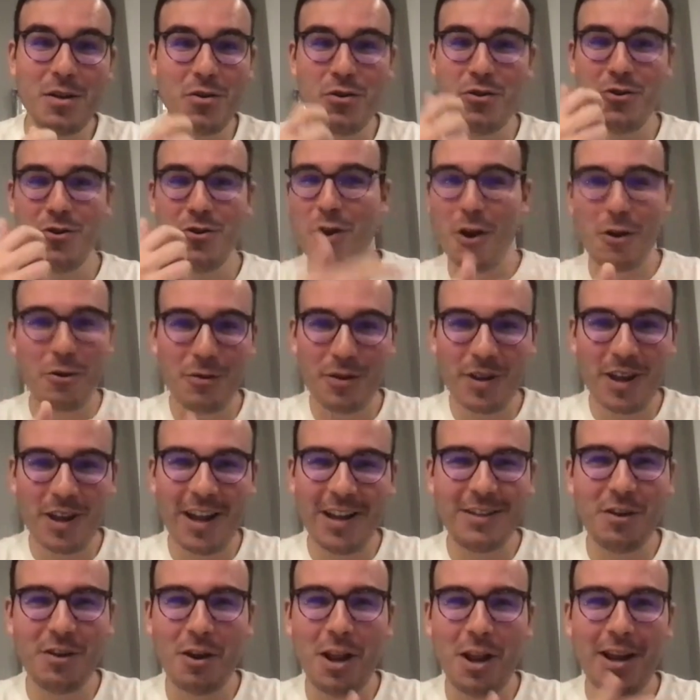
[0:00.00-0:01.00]

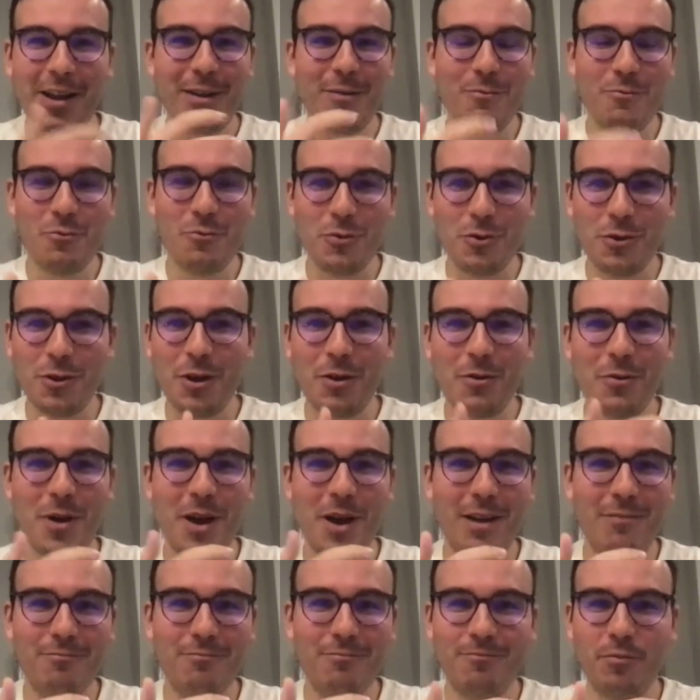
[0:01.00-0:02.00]
it's not like,
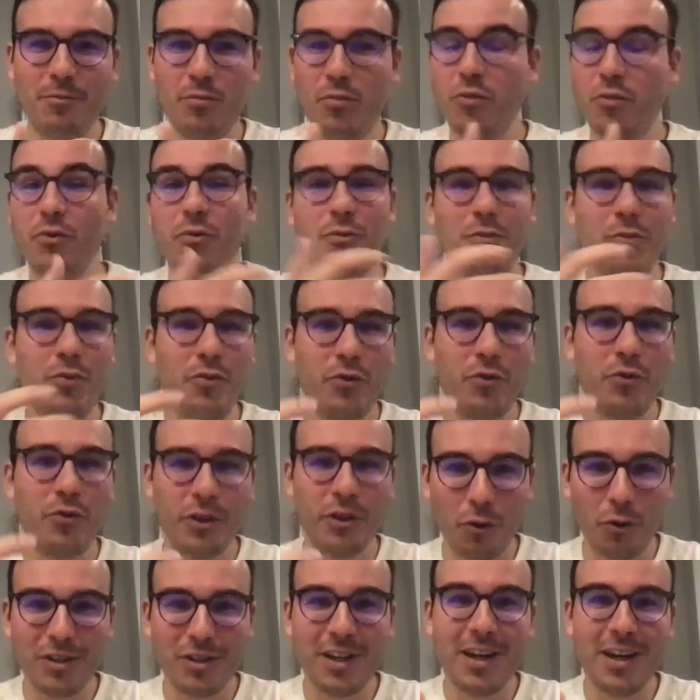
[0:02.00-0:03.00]

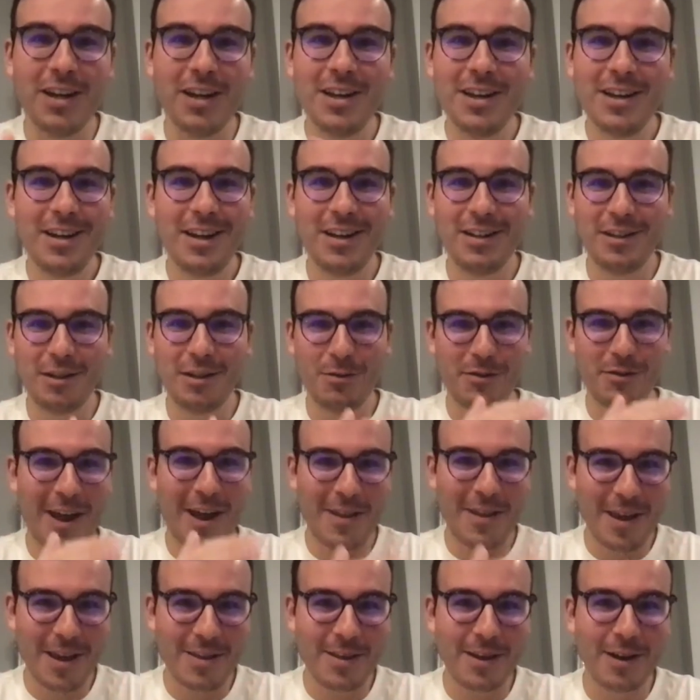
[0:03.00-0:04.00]
Bridgewater, in terms of how
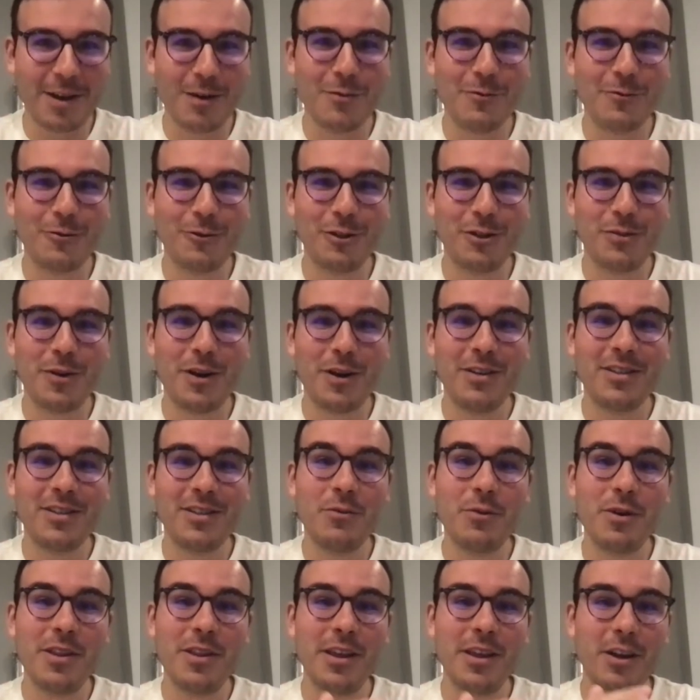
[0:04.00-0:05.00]
they think of transparency.
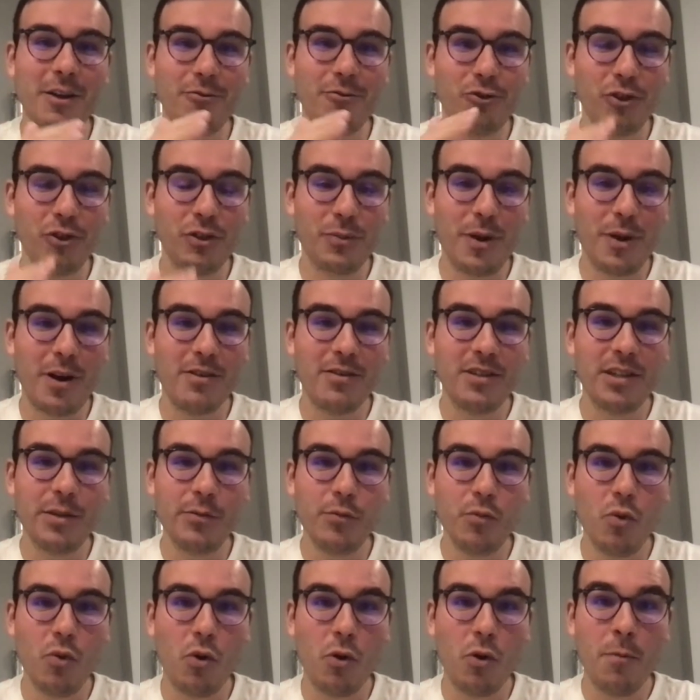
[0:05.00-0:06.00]
We think of transparency
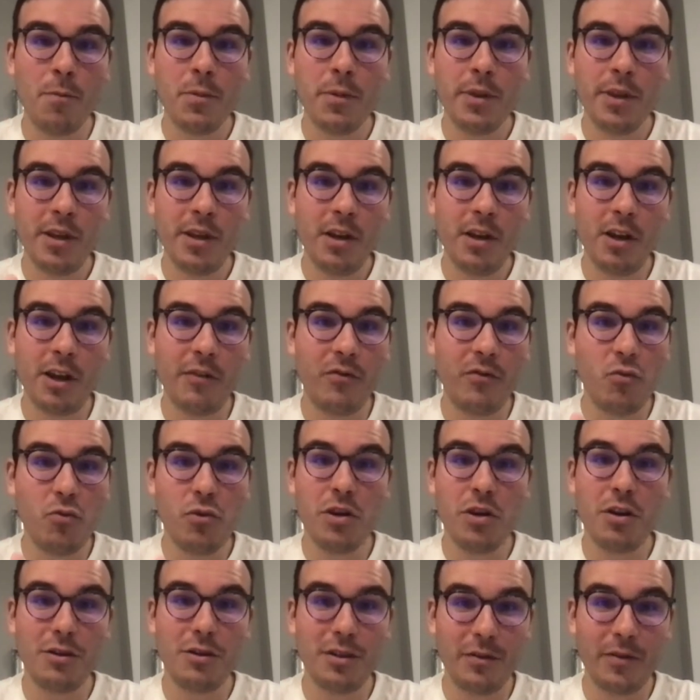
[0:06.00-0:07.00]
more, look, if you want
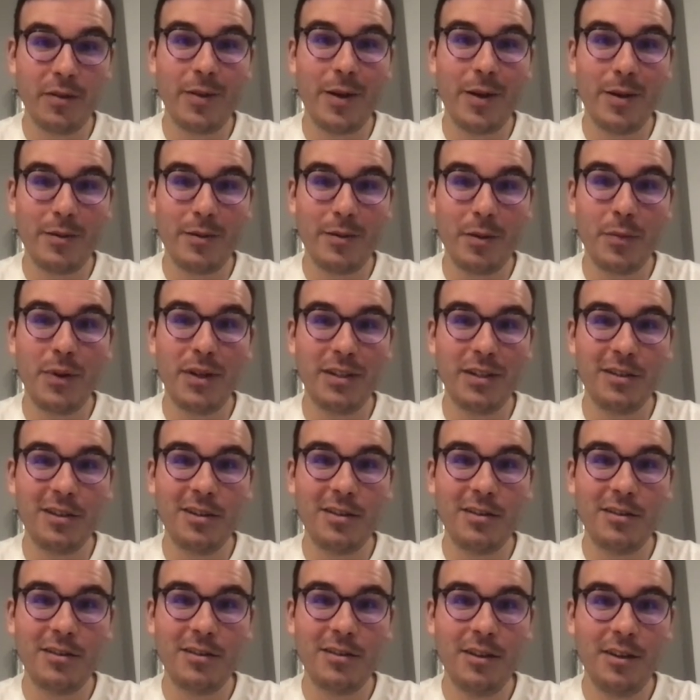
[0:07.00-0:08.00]
to know something about the
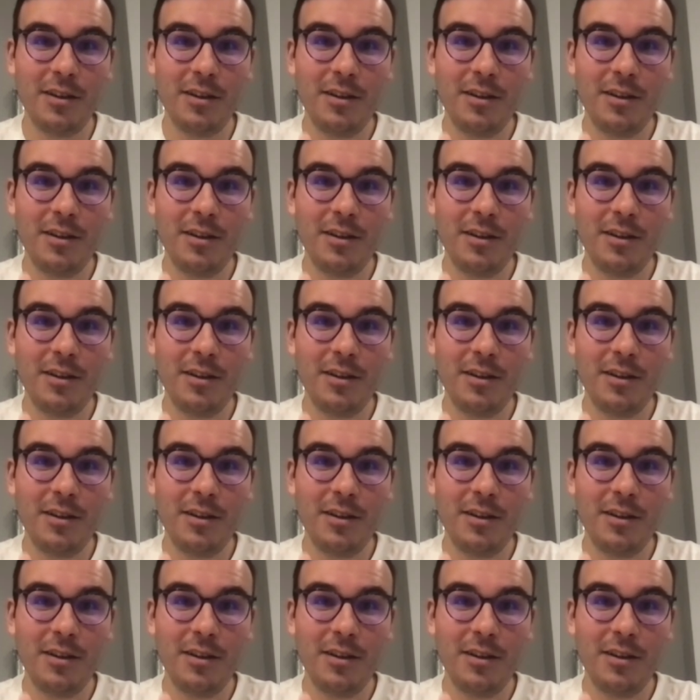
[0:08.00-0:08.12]
business,